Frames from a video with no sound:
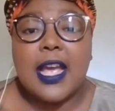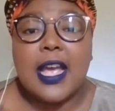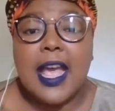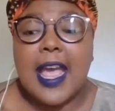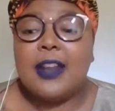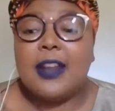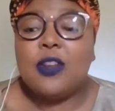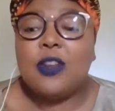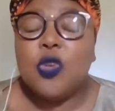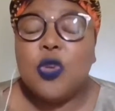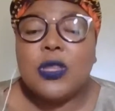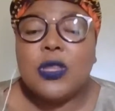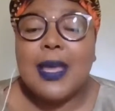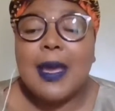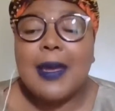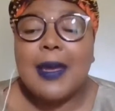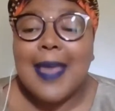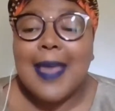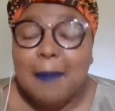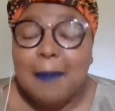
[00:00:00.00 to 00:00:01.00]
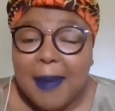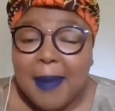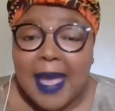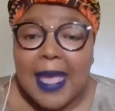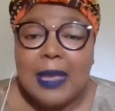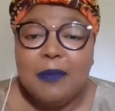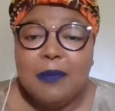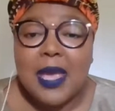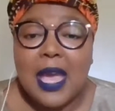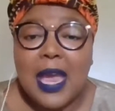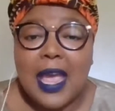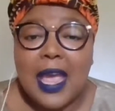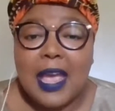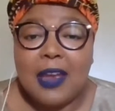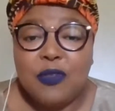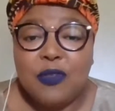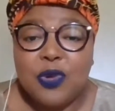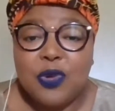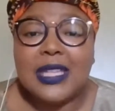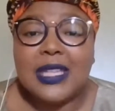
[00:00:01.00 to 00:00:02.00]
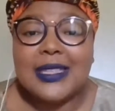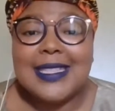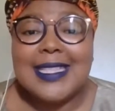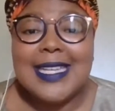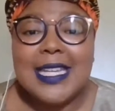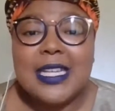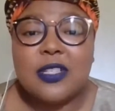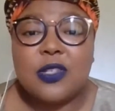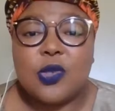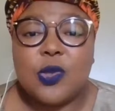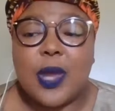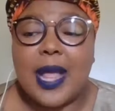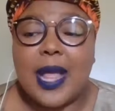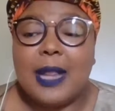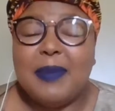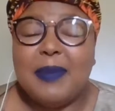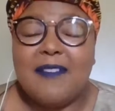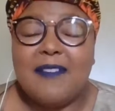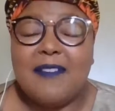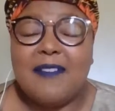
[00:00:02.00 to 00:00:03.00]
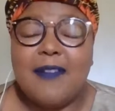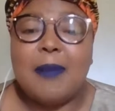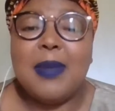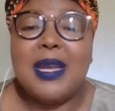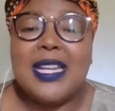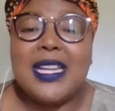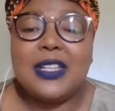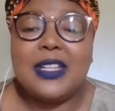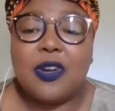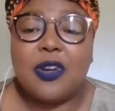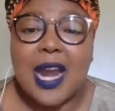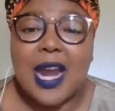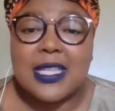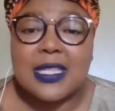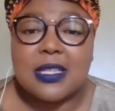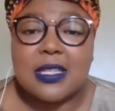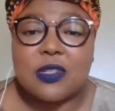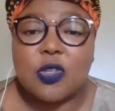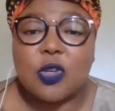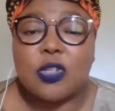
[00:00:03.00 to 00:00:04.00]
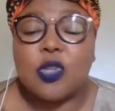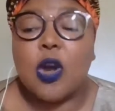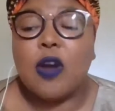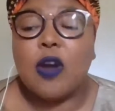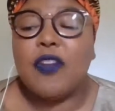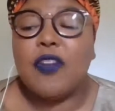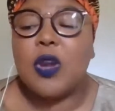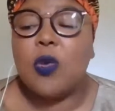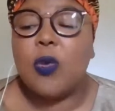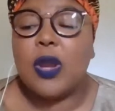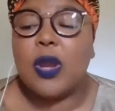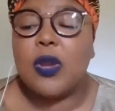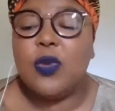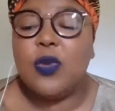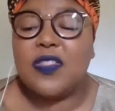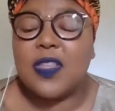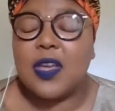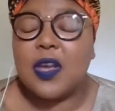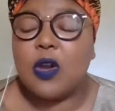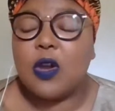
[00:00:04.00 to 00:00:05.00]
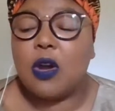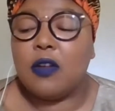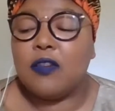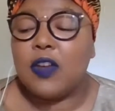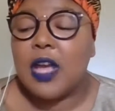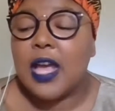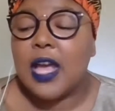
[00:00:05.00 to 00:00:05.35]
And there may be a real need to help a family in crisis, because often when we think of